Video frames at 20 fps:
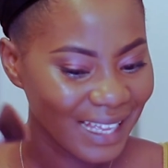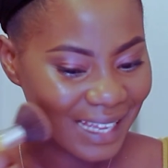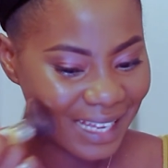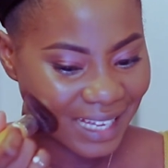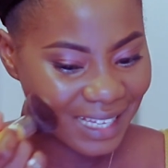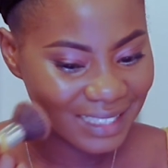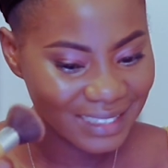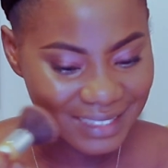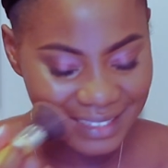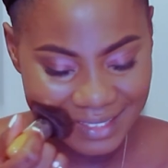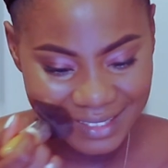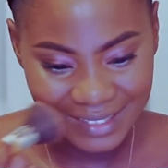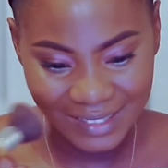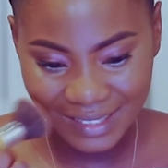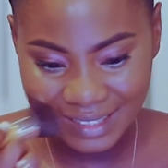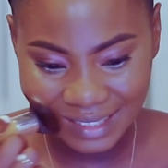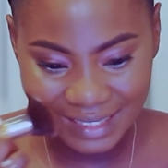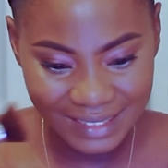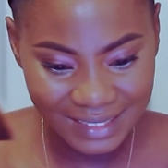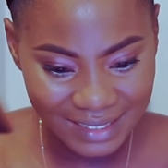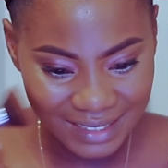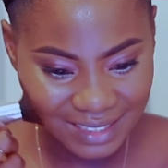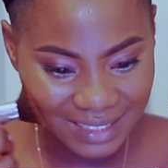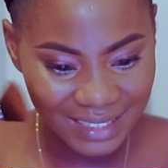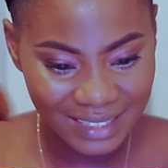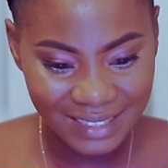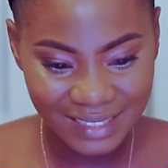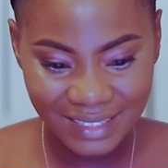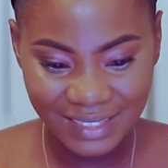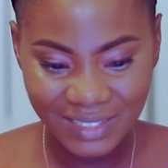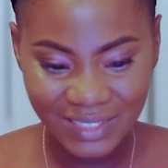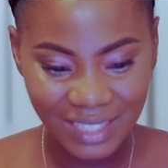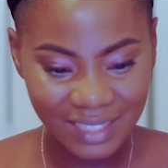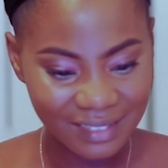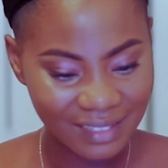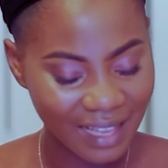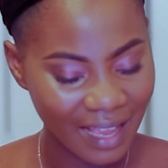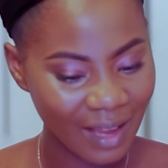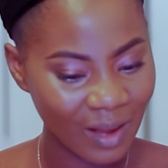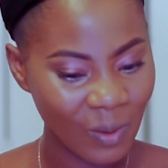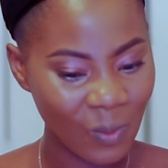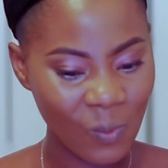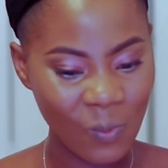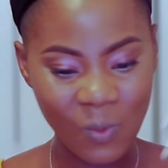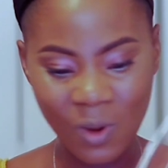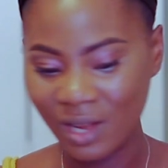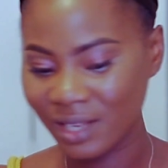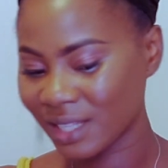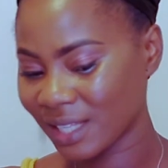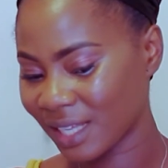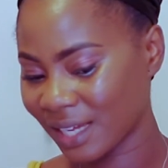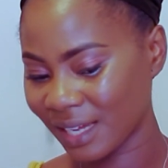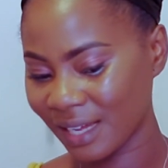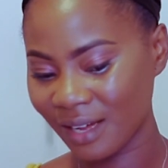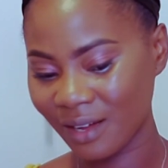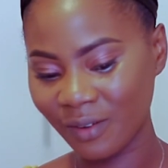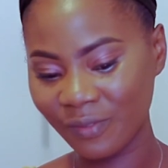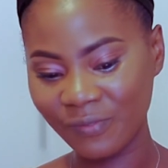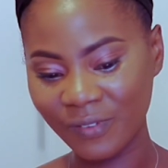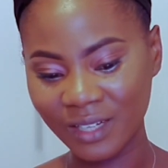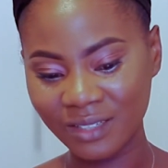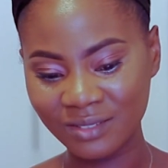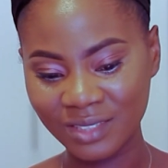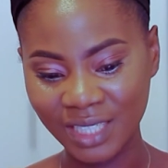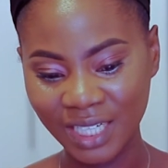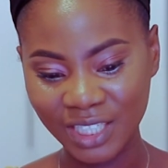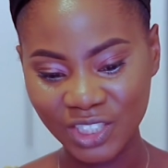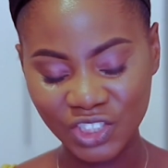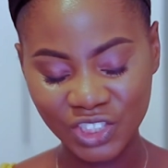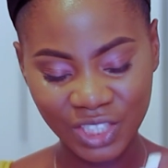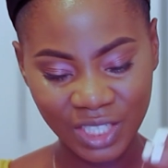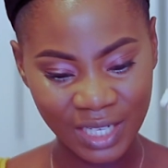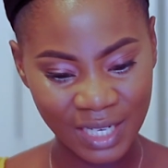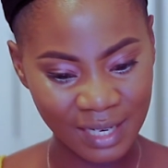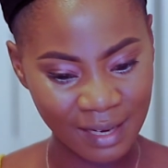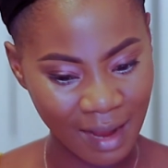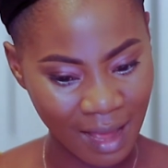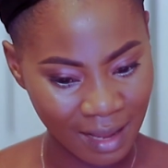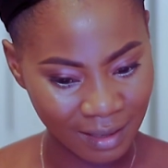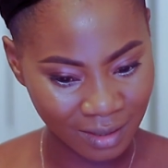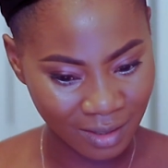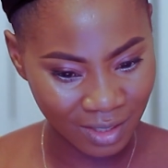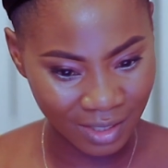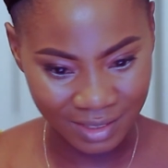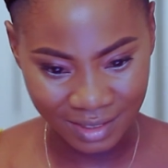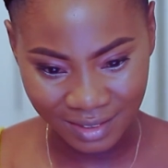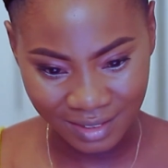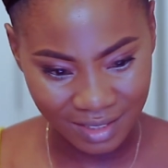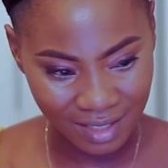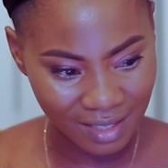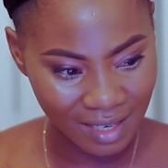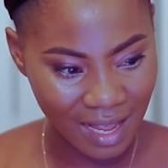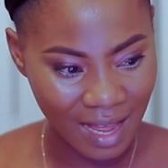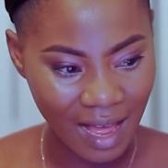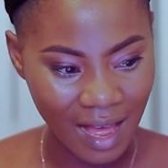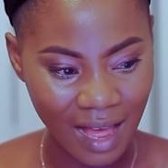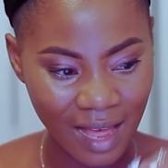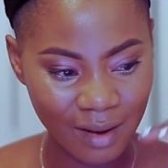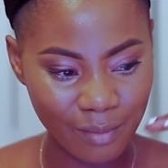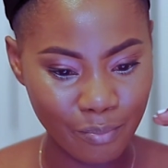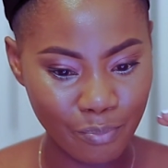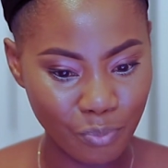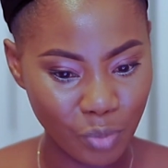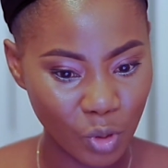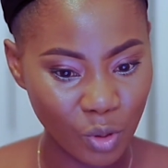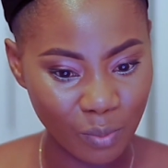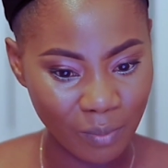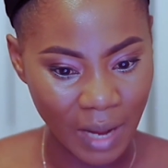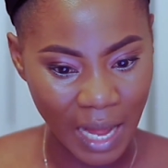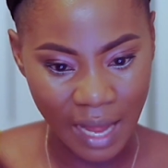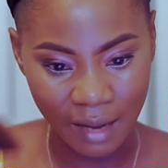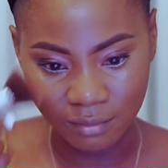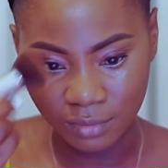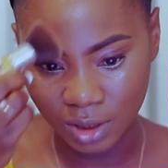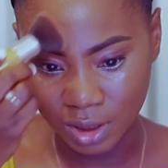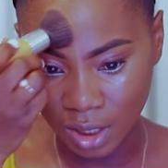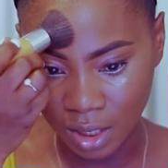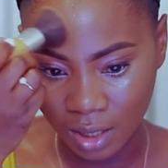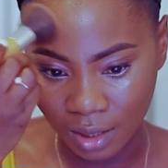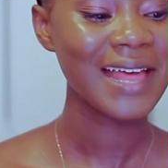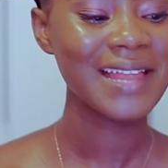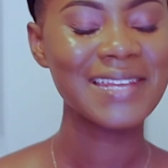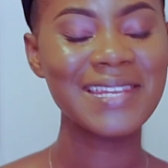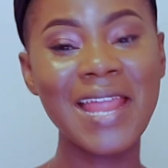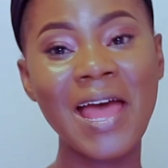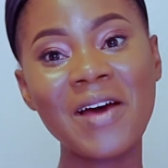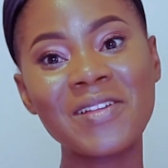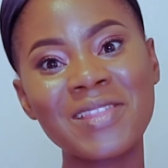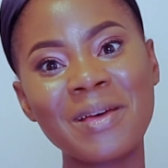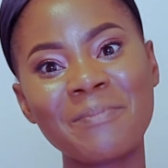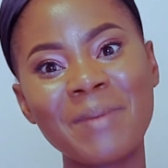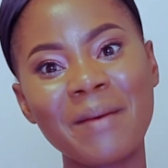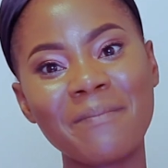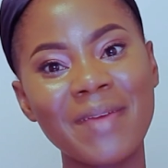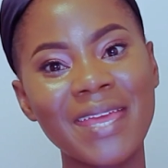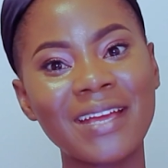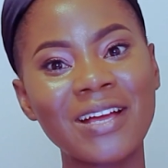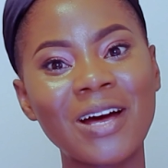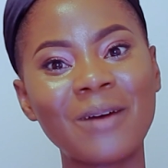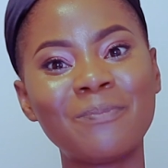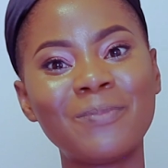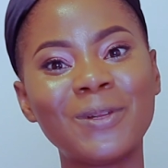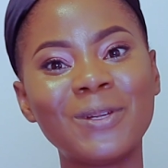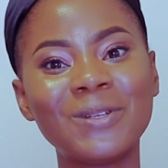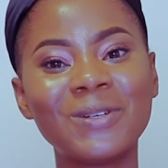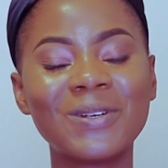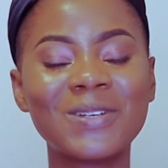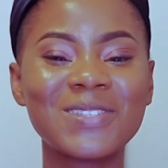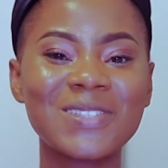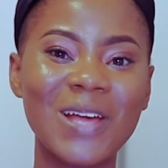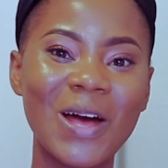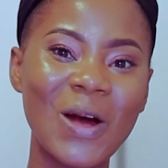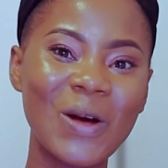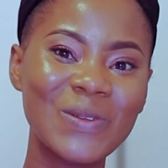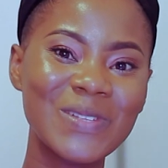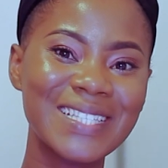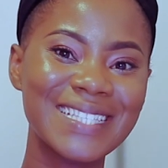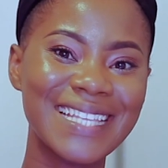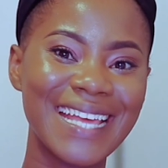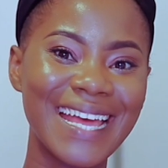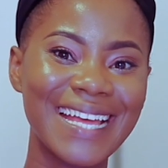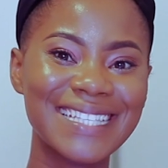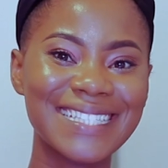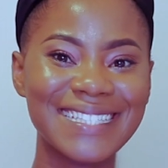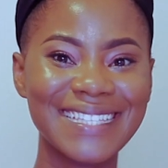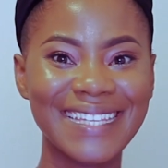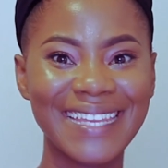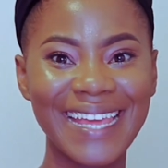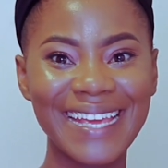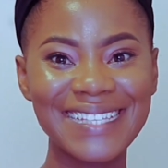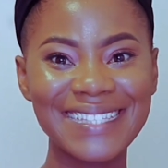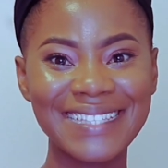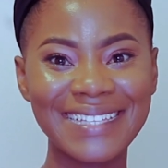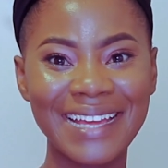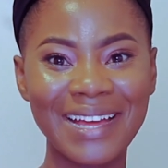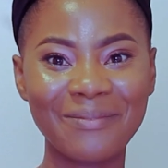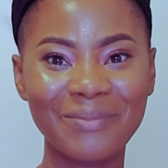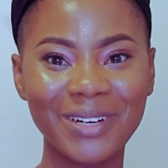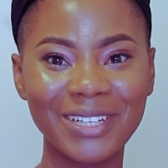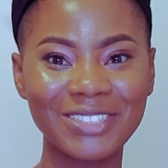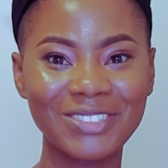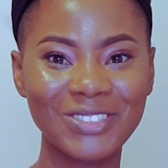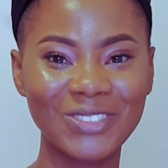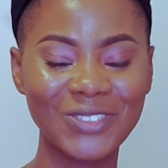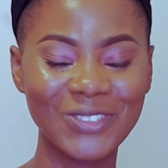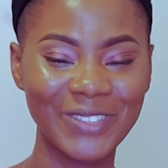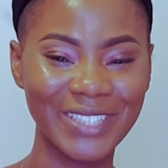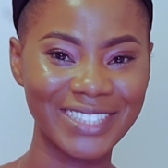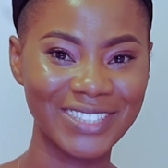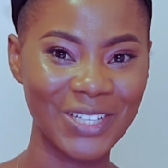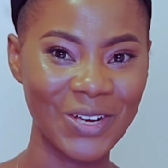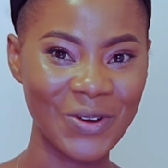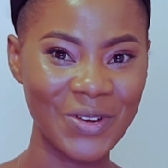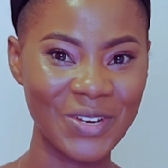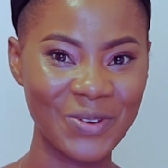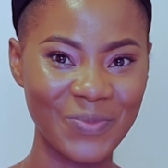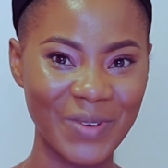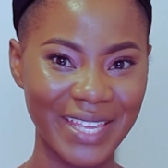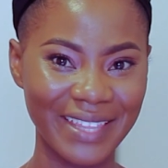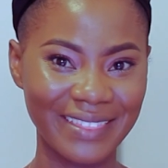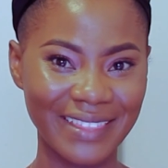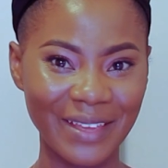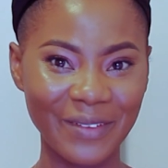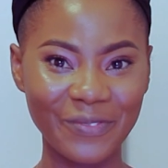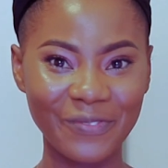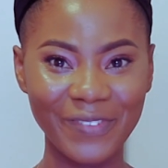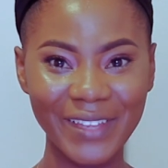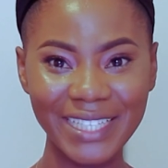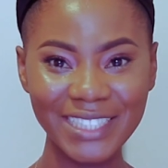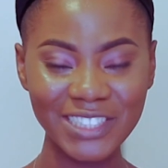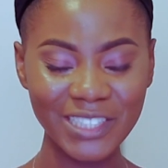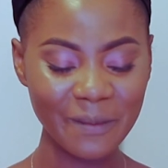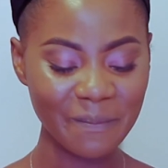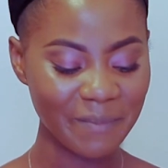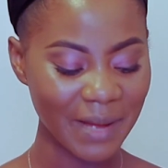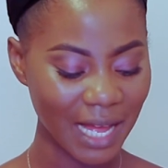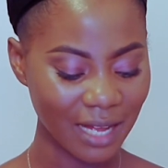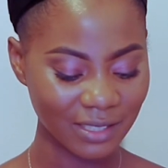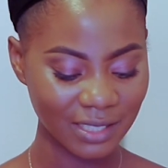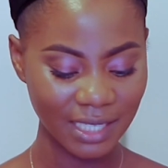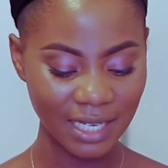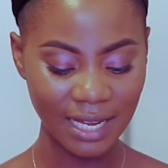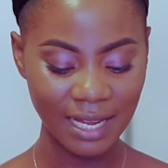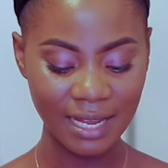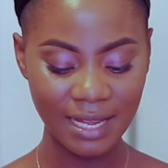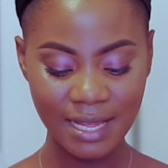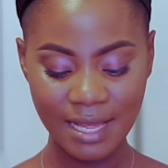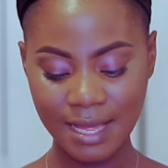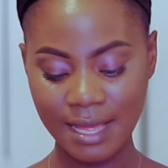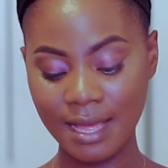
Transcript: As you can see, this is just like one layer of foundation and concealer, and boom, I'm done. Now that my makeup looks all set, the next thing I'm going to do is go in with a finishing powder.